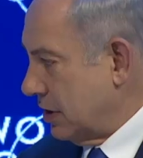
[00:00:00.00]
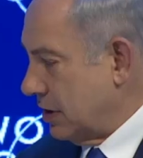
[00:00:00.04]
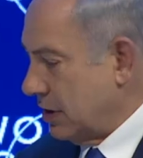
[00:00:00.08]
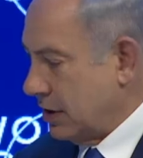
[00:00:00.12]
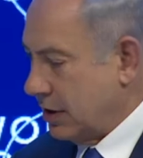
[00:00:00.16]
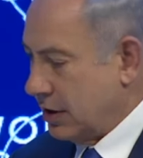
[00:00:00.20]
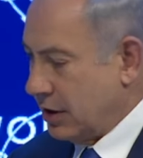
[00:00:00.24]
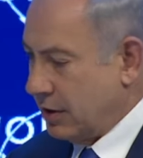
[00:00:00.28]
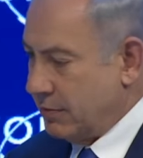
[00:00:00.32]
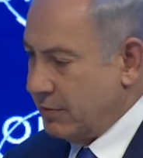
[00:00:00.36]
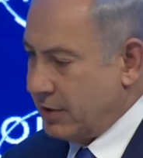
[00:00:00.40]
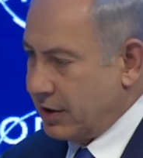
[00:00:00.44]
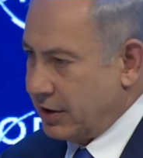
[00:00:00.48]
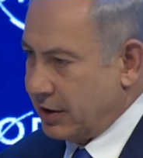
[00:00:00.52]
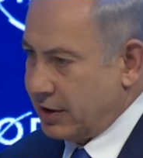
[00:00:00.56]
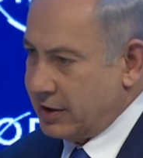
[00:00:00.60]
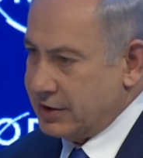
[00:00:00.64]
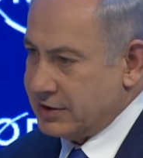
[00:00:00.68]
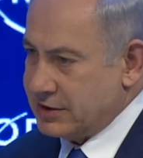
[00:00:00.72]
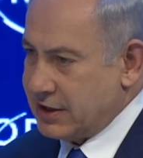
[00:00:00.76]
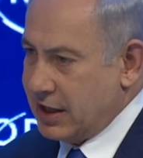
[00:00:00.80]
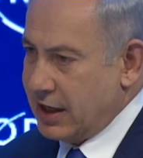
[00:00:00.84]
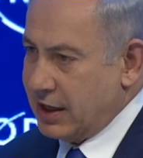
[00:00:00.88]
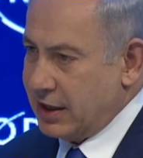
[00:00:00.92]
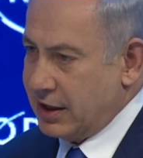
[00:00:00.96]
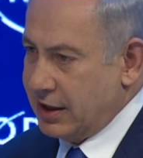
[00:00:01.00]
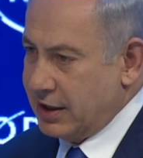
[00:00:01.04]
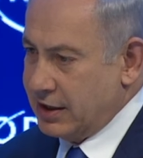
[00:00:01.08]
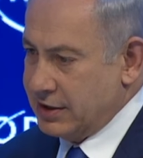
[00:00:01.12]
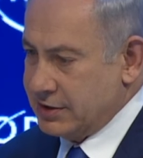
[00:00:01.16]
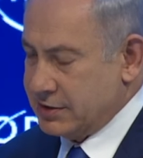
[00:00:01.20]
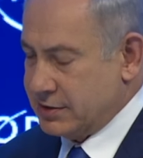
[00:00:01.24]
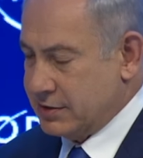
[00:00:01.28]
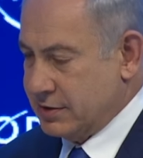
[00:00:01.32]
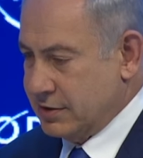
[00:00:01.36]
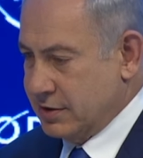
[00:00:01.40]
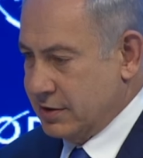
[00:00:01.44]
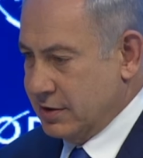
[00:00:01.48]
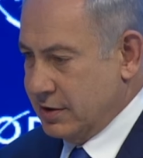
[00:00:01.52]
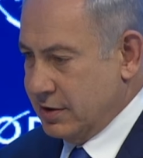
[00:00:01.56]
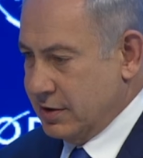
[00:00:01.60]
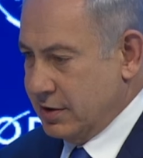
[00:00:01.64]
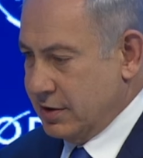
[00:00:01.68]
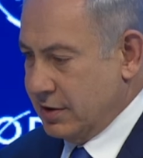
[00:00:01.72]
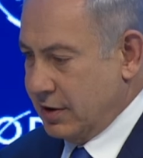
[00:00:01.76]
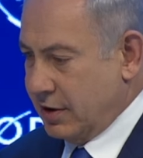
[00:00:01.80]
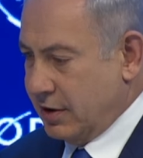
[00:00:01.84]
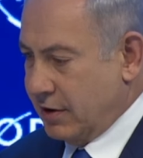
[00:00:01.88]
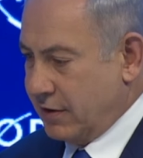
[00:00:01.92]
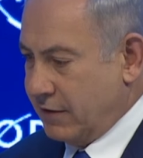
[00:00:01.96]
uh, America's allies,
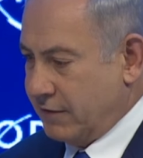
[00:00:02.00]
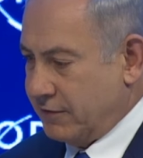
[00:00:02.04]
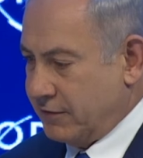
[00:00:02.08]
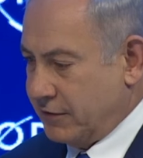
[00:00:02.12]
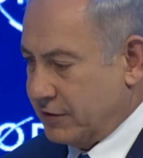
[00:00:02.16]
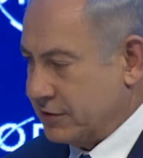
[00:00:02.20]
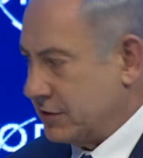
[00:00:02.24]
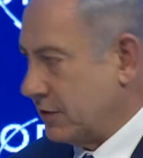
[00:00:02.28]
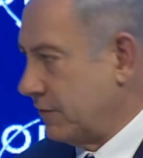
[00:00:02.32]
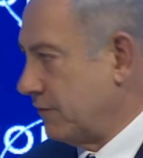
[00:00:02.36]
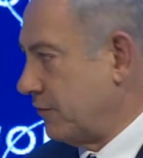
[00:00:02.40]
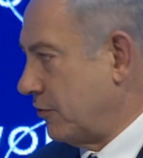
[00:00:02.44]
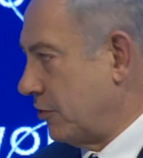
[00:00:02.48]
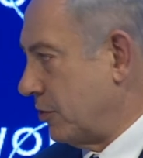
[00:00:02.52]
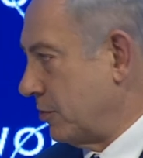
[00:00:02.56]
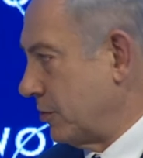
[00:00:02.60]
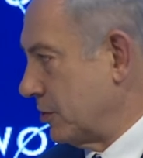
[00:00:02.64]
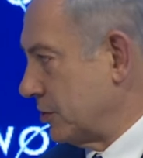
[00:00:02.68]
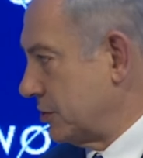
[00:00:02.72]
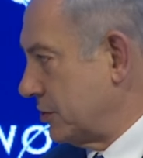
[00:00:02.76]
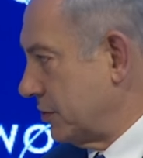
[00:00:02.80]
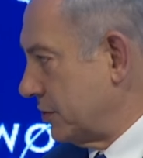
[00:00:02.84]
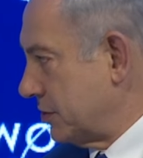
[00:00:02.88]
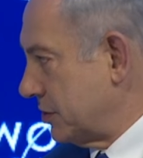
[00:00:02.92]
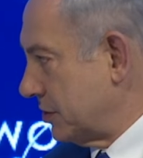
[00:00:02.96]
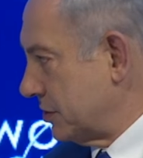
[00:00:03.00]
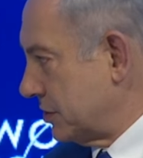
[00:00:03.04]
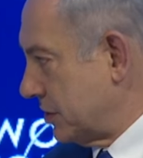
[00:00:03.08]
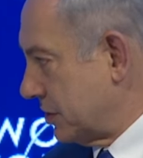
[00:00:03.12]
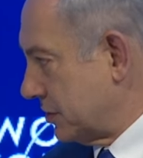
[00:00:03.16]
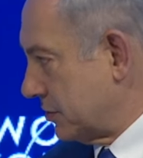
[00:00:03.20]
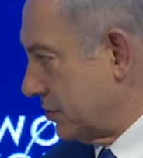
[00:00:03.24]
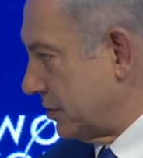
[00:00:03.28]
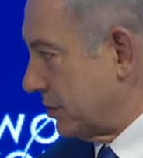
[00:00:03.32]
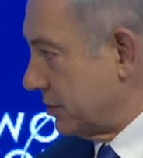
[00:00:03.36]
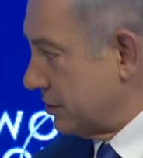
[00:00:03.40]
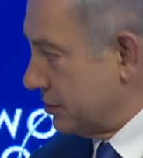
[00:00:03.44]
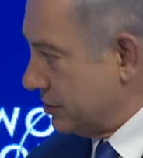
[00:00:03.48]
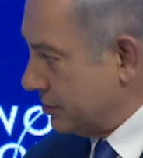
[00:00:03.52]
uh, first and foremost, which is Israel.